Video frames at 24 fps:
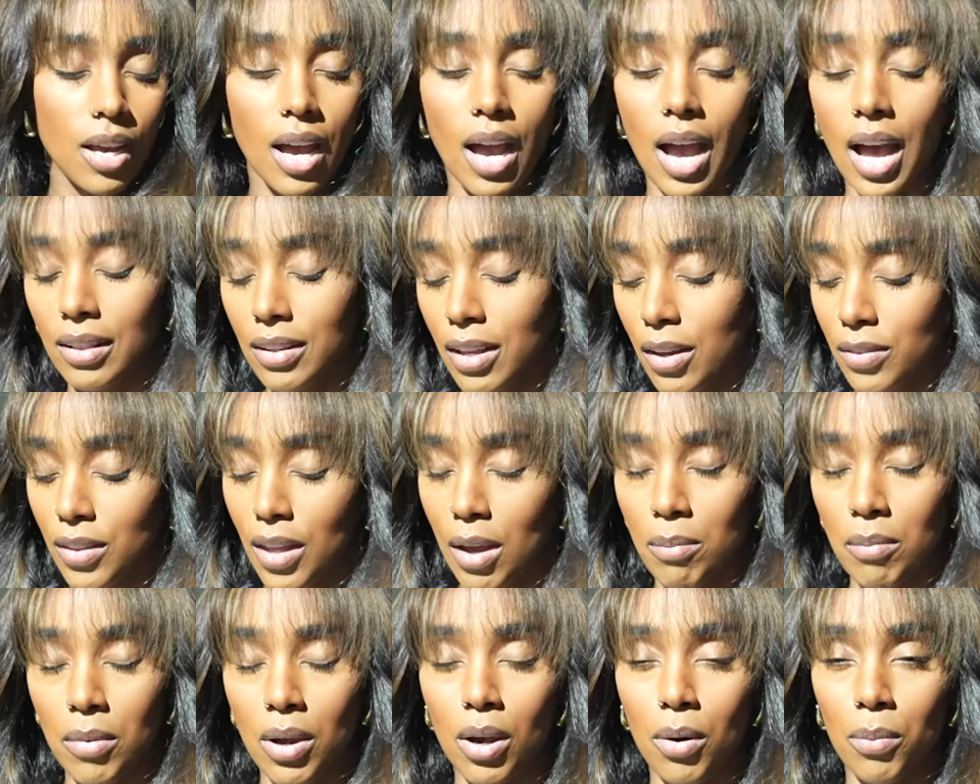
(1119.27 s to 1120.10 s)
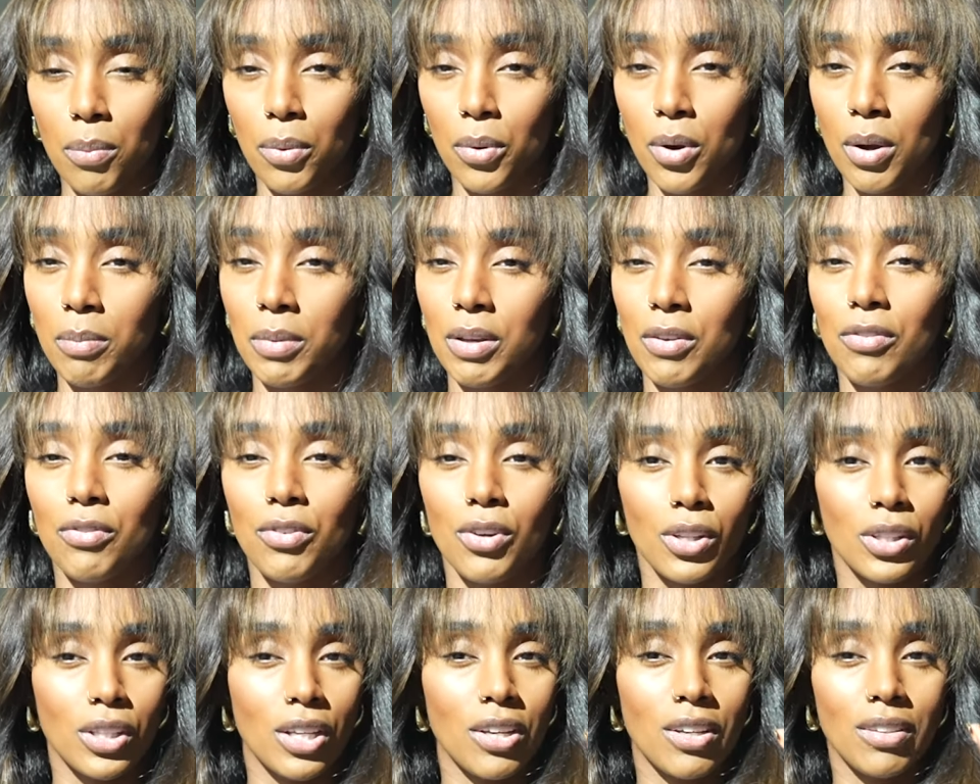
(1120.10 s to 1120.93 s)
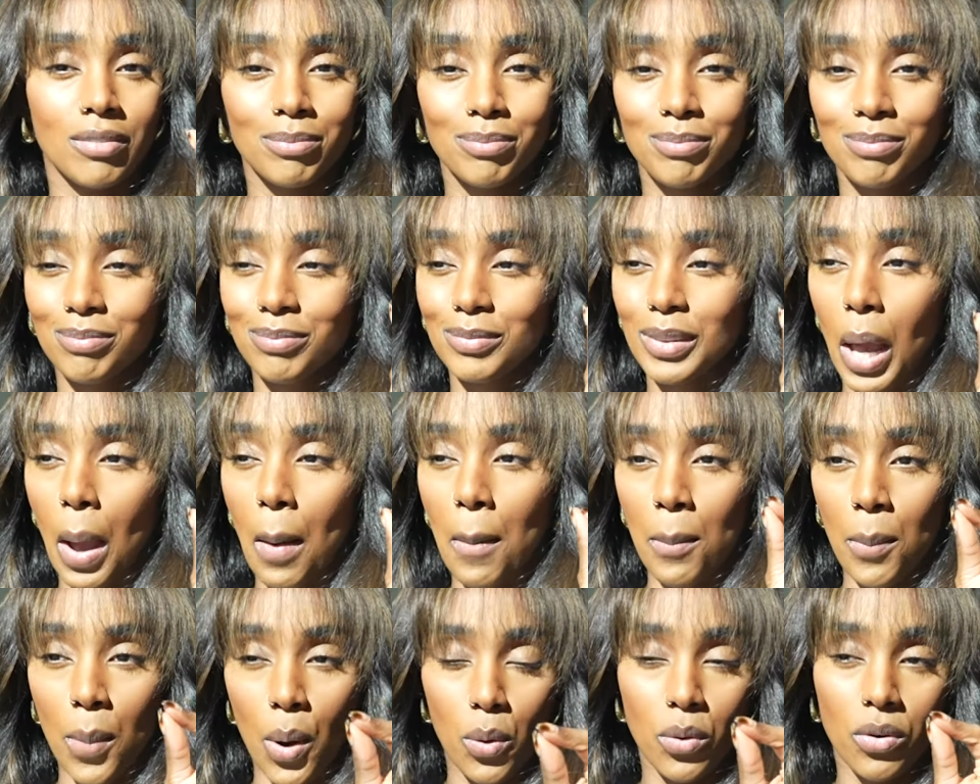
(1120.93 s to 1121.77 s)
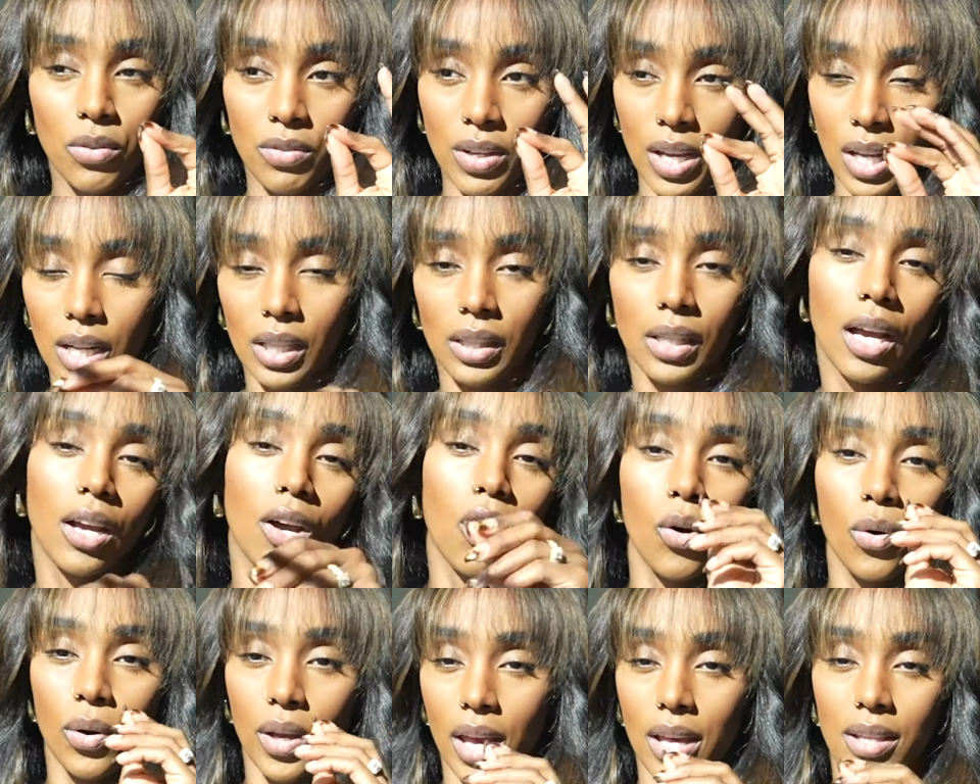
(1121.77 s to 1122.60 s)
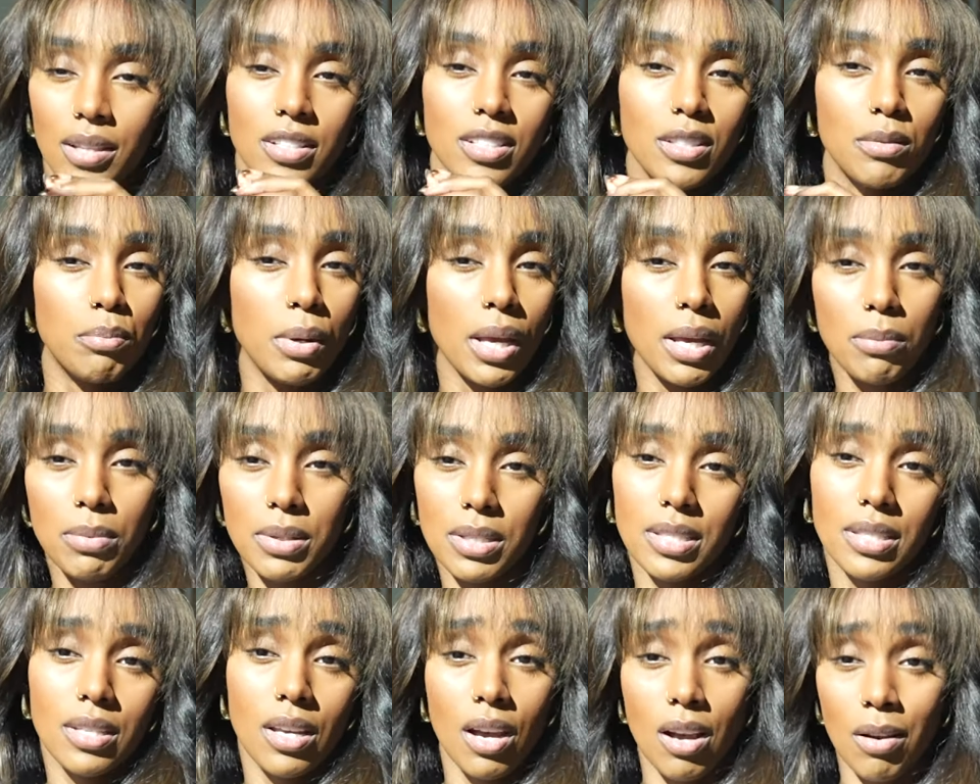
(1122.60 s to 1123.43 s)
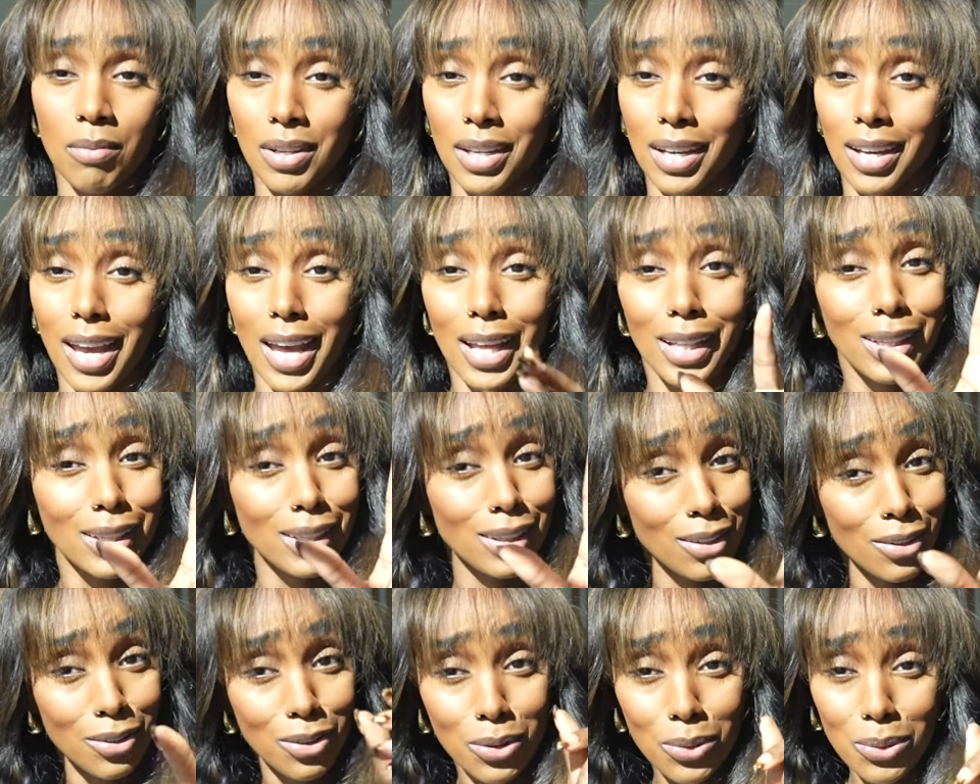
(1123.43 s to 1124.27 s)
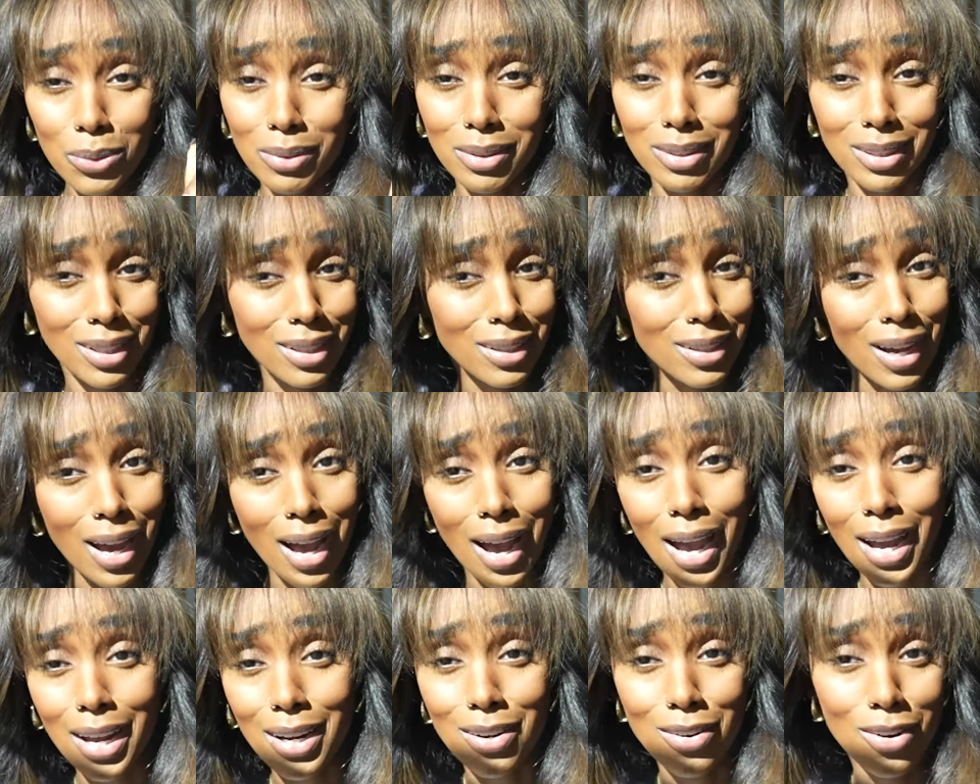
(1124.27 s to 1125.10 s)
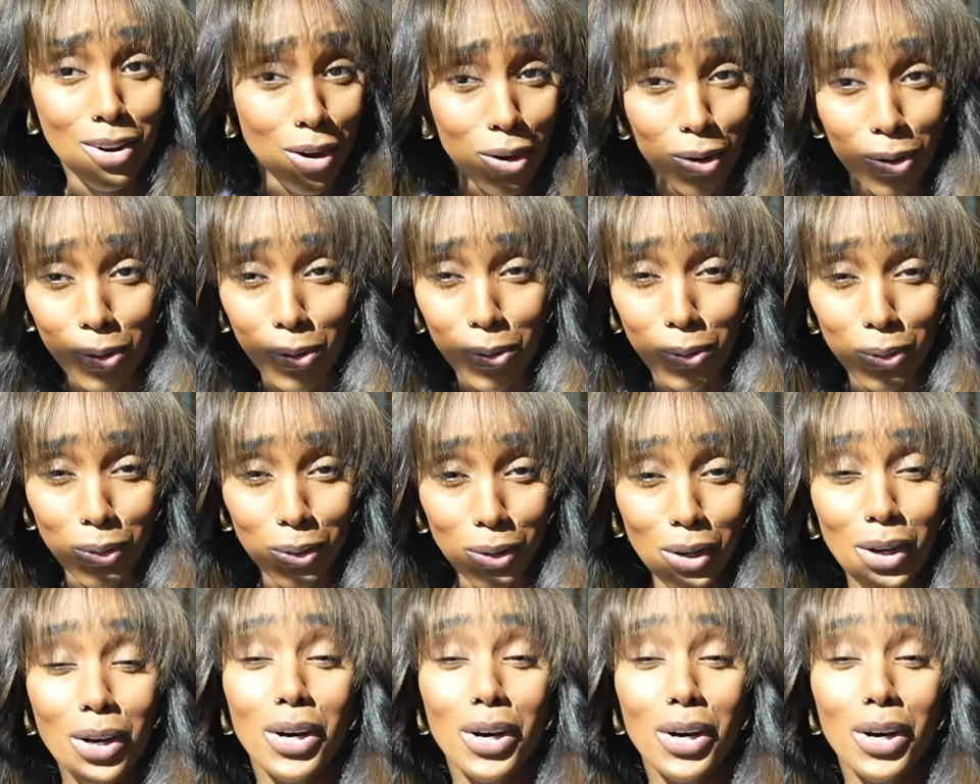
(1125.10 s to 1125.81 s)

I left that appointment feeling motivated, like, okay, this baby's coming. And little did I know